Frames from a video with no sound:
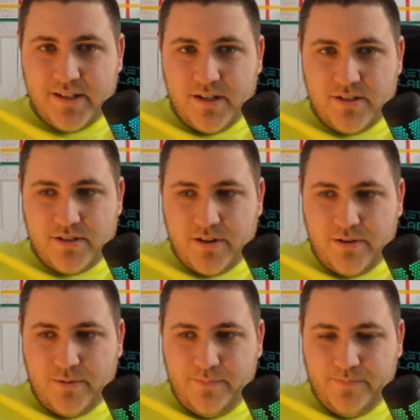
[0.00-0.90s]

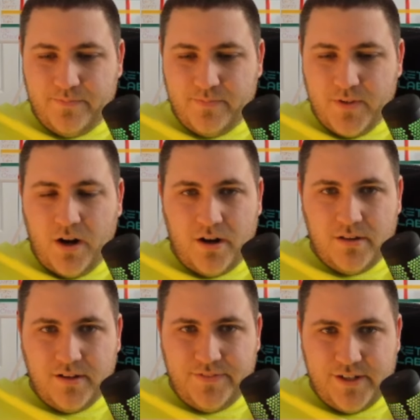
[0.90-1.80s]
So
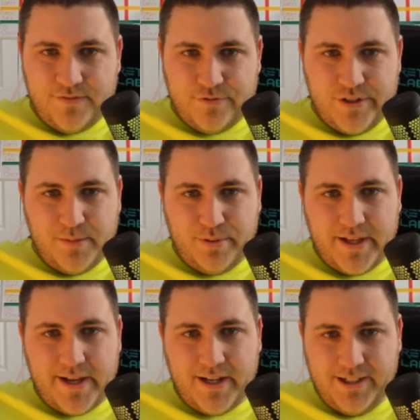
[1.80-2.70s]
all of the
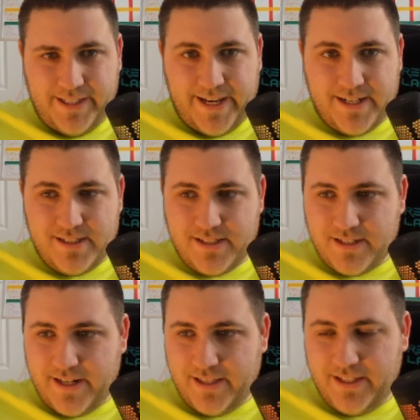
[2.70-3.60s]
free-to-play clans
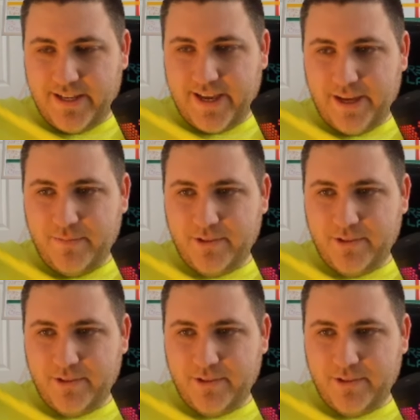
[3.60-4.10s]
in the game,